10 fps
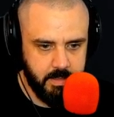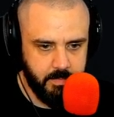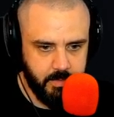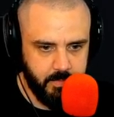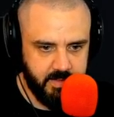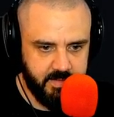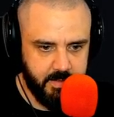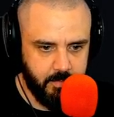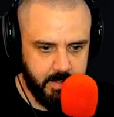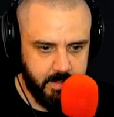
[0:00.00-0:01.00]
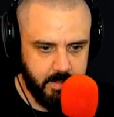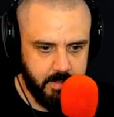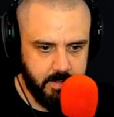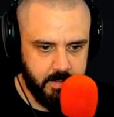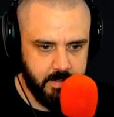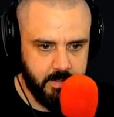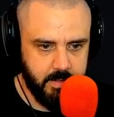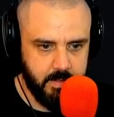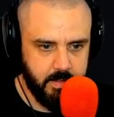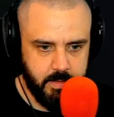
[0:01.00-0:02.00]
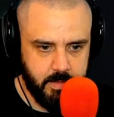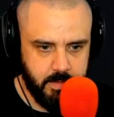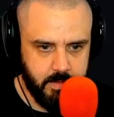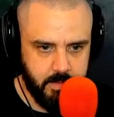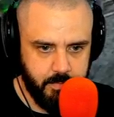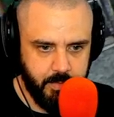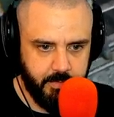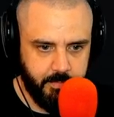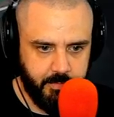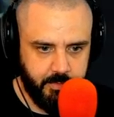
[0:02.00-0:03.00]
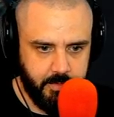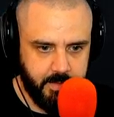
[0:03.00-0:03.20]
Throwing this down right here. Putting some salt